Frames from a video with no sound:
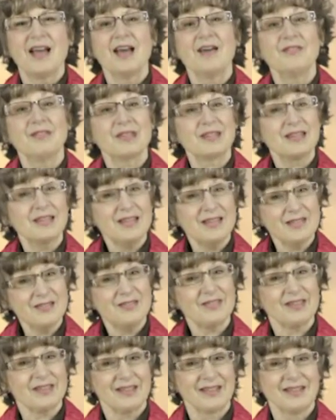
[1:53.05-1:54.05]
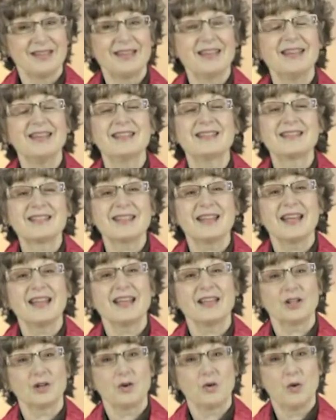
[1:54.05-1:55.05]
And the key thing is
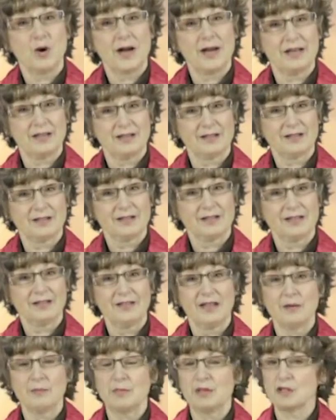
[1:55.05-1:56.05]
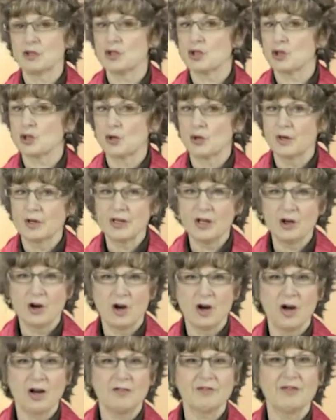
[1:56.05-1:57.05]
getting quiet. And that means turning
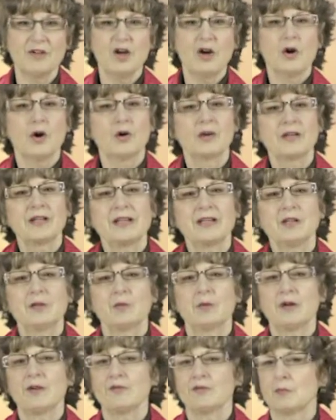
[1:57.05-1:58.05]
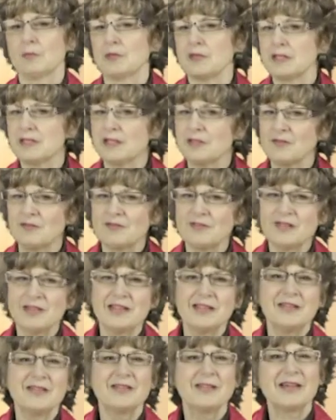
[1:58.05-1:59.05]
off or getting away from the
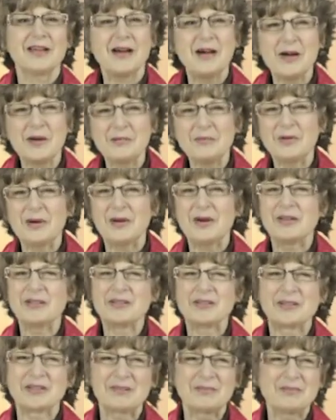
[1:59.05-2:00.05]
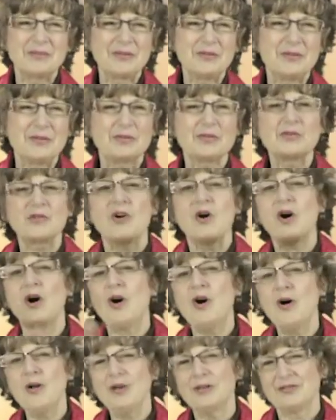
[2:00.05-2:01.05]
TV, the iPods, the computers,
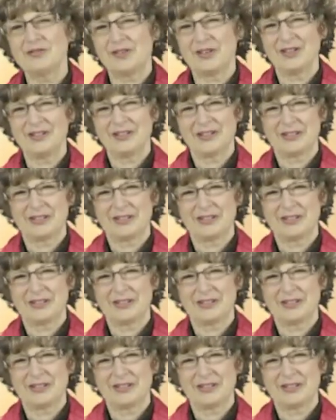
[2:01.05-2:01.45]
all of our